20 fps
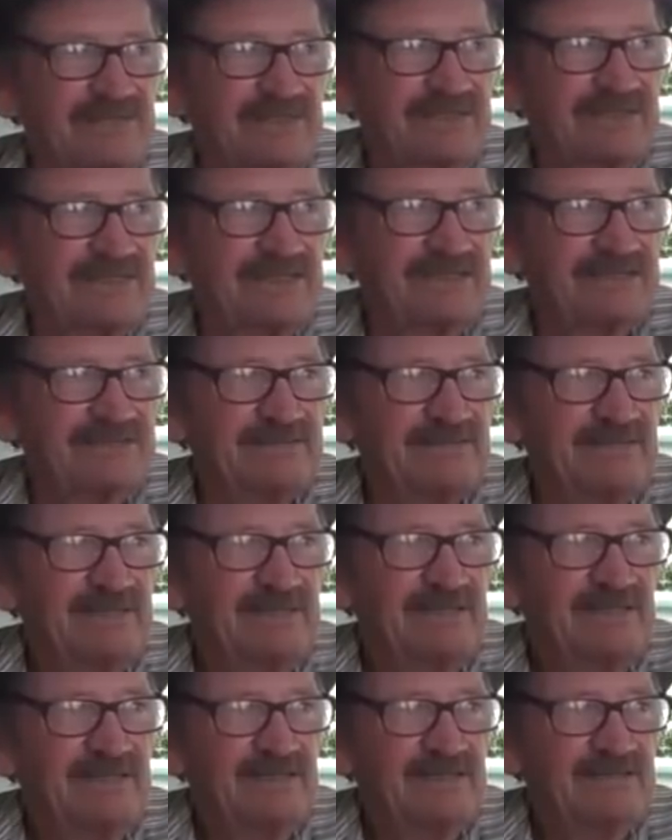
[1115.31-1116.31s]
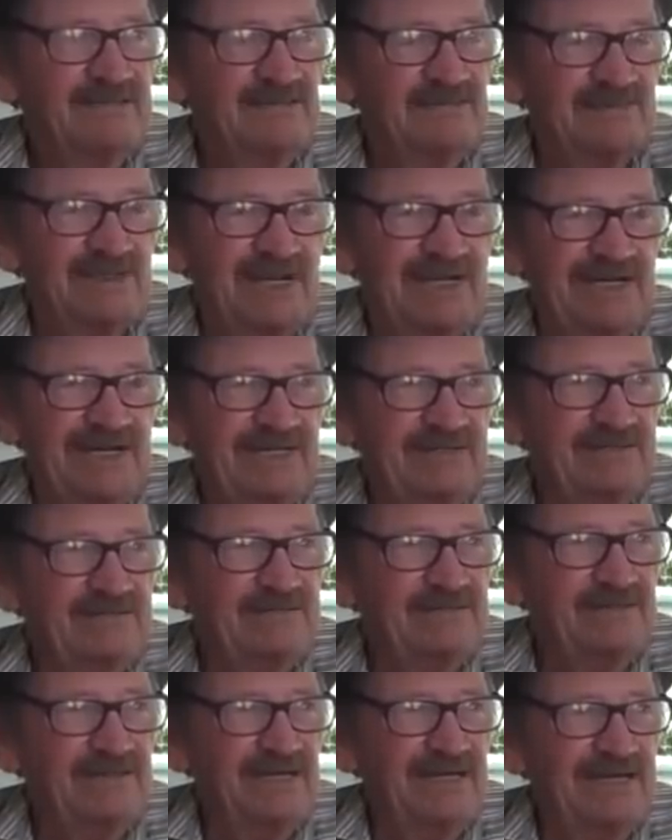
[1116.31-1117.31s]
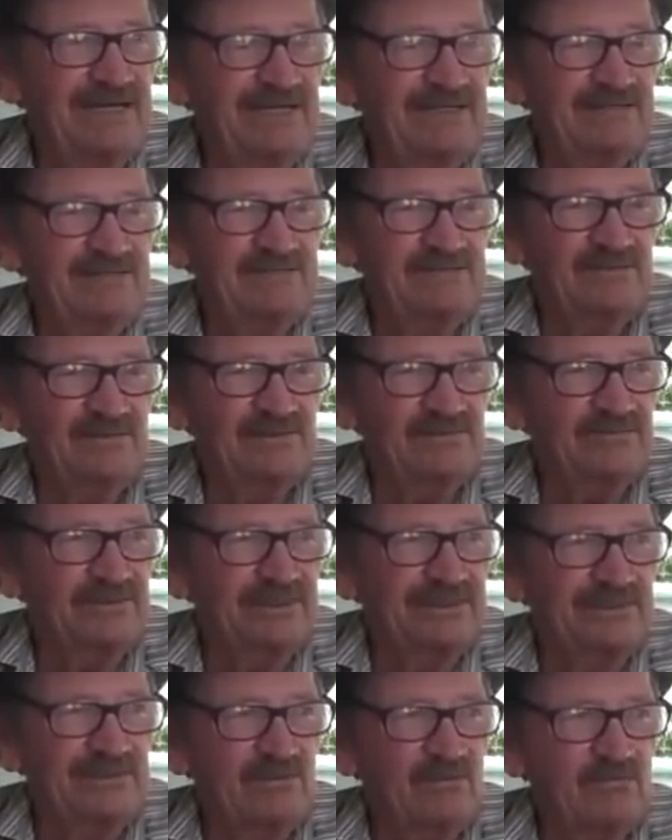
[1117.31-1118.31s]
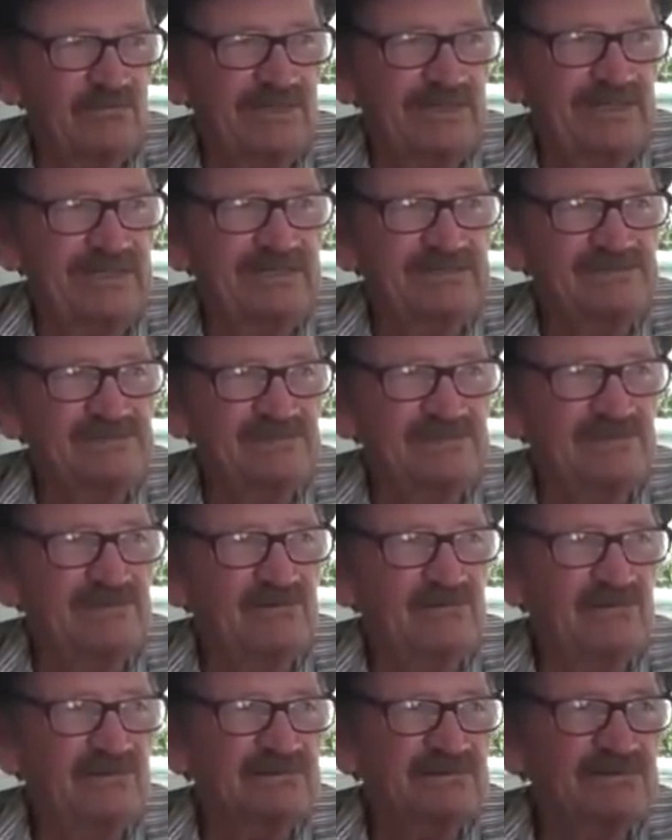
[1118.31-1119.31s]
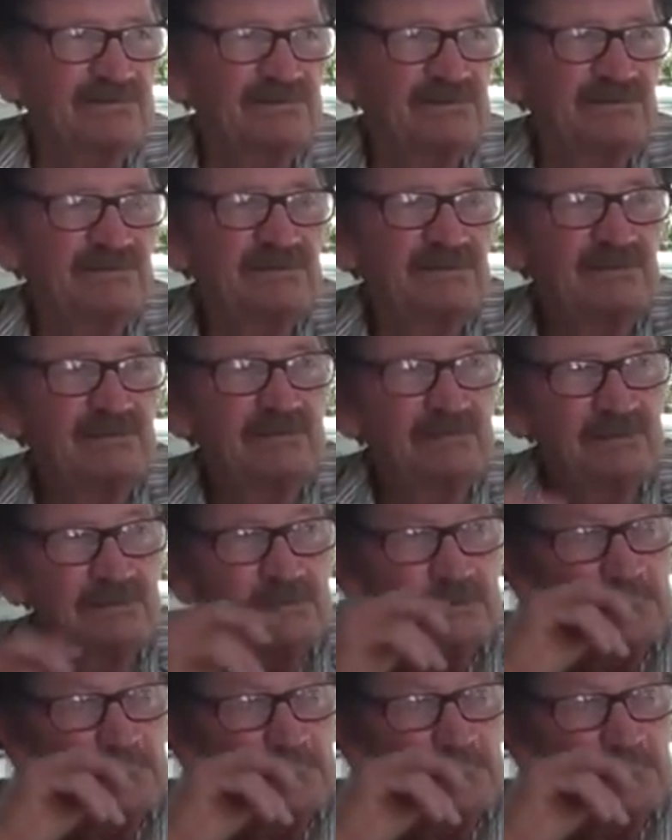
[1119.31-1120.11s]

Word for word: to death. Because I had I had two or three little kids, you know. Yeah, yeah.